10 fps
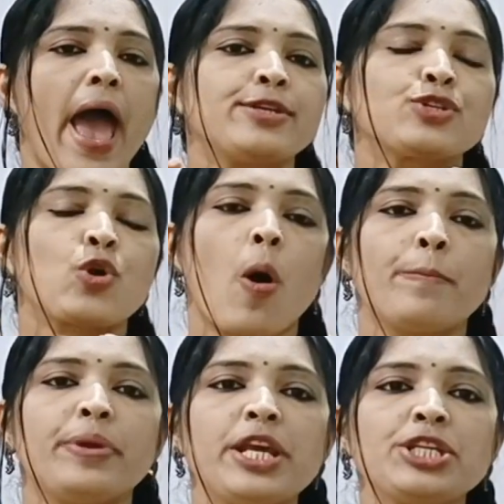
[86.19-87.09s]
and
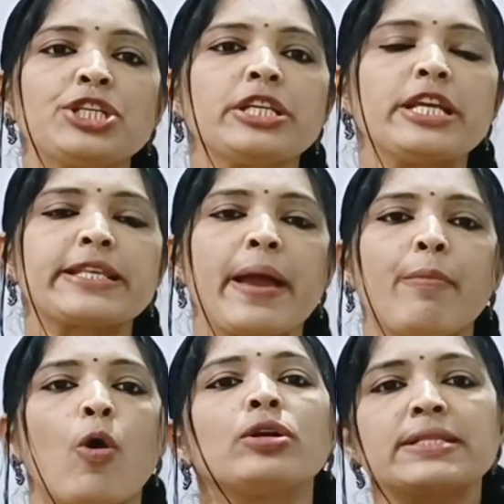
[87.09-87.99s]
combination is
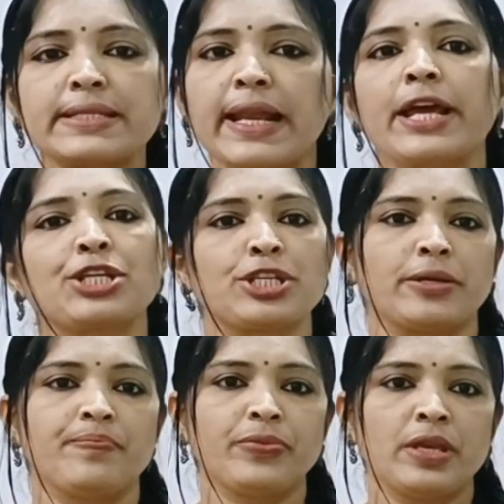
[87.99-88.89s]
about
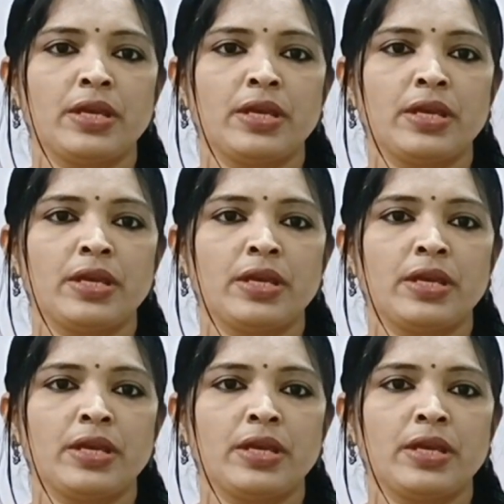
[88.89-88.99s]
selection.